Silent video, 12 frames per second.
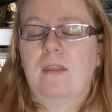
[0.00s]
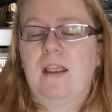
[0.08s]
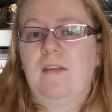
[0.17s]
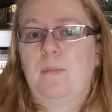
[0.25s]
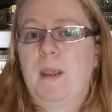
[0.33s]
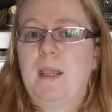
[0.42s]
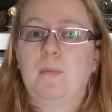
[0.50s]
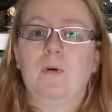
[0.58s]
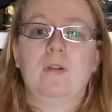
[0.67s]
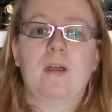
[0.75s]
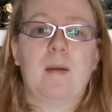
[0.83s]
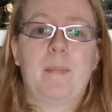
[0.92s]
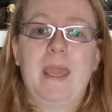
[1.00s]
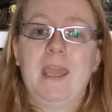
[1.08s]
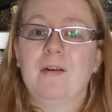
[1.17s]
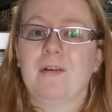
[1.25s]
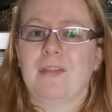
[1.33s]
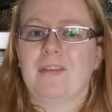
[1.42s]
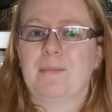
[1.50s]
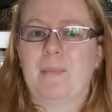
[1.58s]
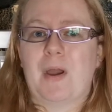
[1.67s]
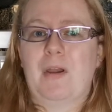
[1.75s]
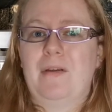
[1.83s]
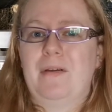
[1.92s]
these people that appear on the
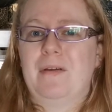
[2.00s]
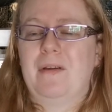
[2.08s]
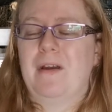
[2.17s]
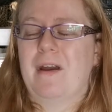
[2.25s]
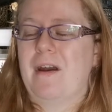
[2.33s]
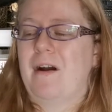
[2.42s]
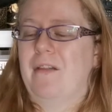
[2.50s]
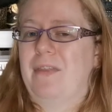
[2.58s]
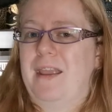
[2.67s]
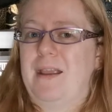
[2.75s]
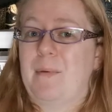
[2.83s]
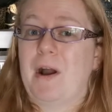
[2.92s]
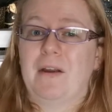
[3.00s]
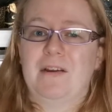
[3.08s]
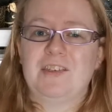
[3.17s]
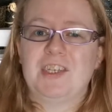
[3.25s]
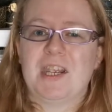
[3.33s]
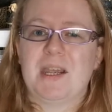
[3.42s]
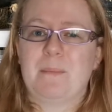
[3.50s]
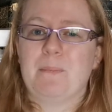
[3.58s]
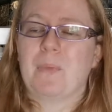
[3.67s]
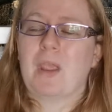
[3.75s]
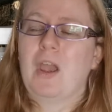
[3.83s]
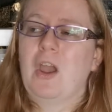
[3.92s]
boat, on the pirate ship,
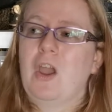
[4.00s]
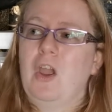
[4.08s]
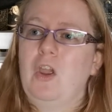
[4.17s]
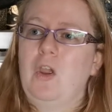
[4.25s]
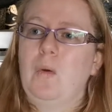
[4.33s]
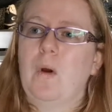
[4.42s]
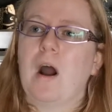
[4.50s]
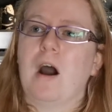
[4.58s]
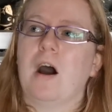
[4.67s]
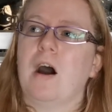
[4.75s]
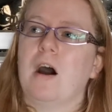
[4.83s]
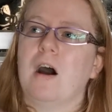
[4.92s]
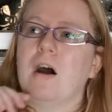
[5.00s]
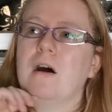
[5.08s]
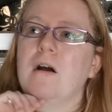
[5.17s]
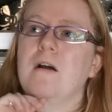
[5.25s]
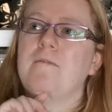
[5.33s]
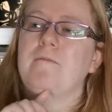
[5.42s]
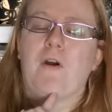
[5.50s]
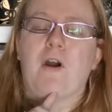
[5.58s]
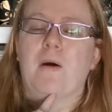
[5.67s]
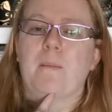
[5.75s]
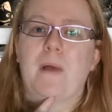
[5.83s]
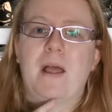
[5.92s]
who are
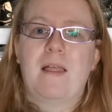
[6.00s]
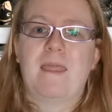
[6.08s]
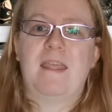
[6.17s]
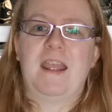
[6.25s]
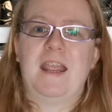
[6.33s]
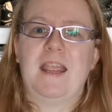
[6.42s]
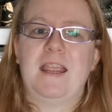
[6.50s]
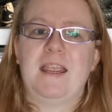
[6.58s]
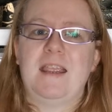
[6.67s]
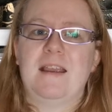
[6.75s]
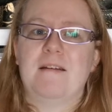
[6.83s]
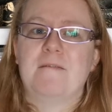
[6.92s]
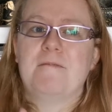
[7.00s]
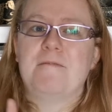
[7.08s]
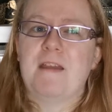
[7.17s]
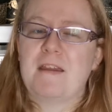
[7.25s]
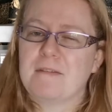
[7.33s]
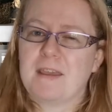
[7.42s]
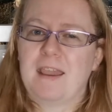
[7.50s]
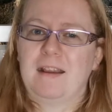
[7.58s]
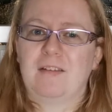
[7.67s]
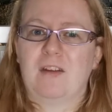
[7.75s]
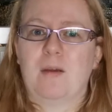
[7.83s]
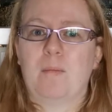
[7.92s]
from the Fifth
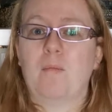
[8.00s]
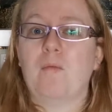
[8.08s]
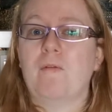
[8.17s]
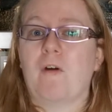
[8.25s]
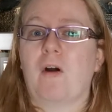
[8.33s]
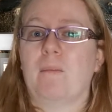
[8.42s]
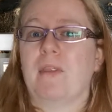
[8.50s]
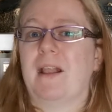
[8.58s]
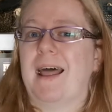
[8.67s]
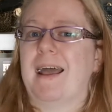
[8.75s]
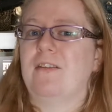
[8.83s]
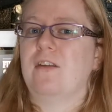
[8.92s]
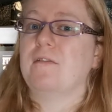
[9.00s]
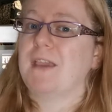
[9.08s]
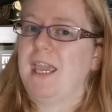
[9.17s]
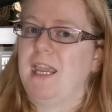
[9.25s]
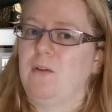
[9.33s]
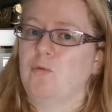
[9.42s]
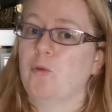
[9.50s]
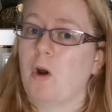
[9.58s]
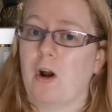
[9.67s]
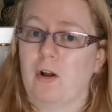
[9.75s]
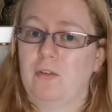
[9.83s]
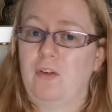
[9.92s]
Kingdom, from the land of King
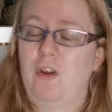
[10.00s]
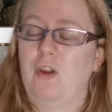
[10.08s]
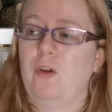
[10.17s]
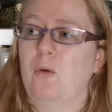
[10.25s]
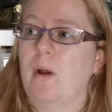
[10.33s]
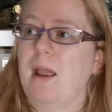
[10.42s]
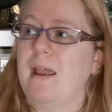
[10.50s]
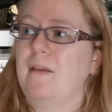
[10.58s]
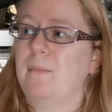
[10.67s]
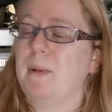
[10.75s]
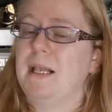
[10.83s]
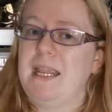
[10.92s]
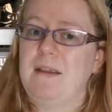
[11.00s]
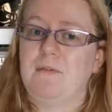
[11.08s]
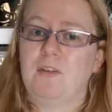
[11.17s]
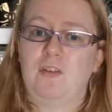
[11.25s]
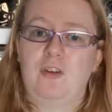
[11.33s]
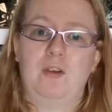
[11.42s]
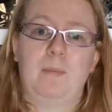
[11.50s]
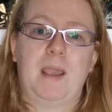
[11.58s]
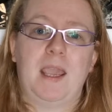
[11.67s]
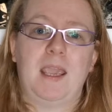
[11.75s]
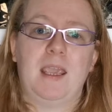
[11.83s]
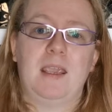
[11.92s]
Rot, who is believed to
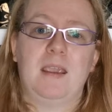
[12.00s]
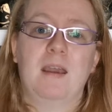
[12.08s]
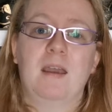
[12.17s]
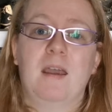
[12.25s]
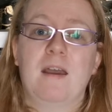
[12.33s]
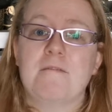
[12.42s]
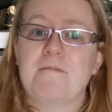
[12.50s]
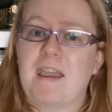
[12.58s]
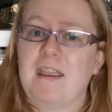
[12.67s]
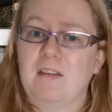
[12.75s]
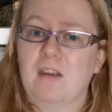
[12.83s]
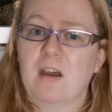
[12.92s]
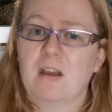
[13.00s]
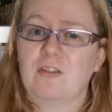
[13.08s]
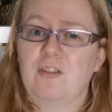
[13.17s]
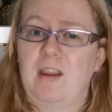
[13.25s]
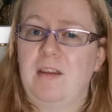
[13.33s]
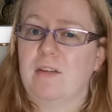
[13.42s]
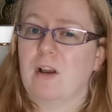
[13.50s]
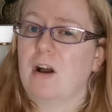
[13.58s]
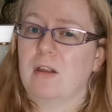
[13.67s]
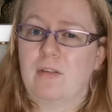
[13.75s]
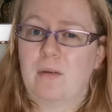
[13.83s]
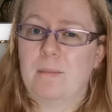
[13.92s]
be Fey touched. He's
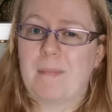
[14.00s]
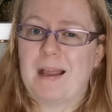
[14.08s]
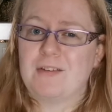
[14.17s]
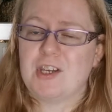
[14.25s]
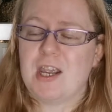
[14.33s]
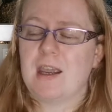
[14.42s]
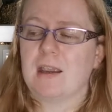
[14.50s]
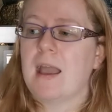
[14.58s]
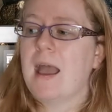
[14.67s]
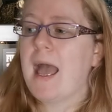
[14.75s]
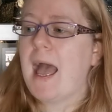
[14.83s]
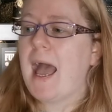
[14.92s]
got some magic